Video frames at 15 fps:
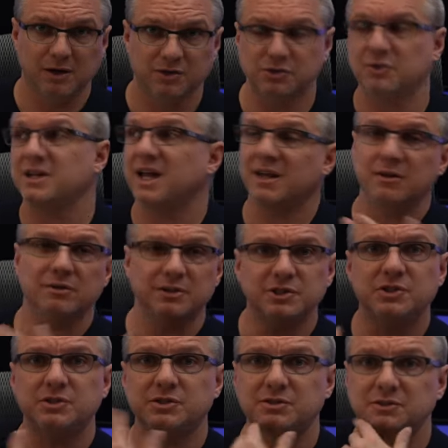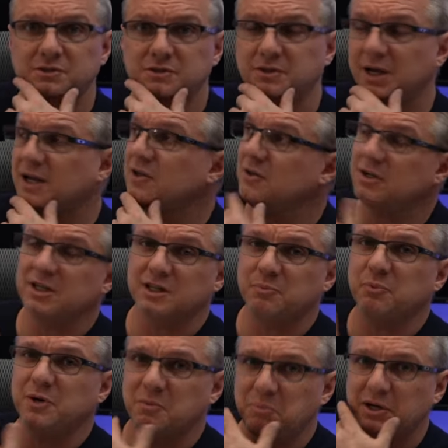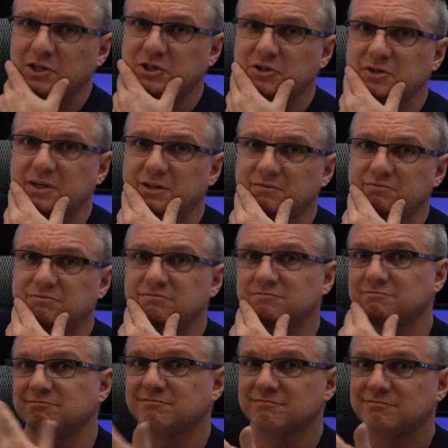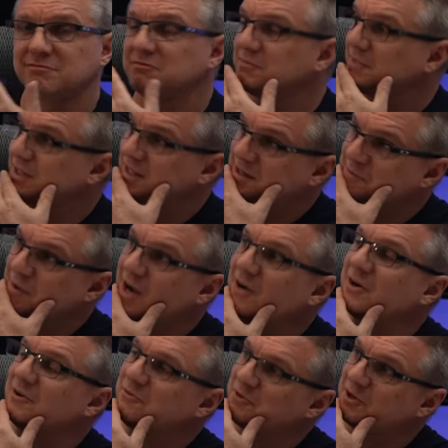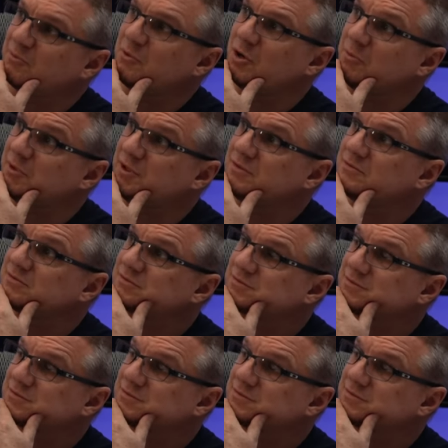so together, let's just take a look at the pretty picture and, and admire it for a moment.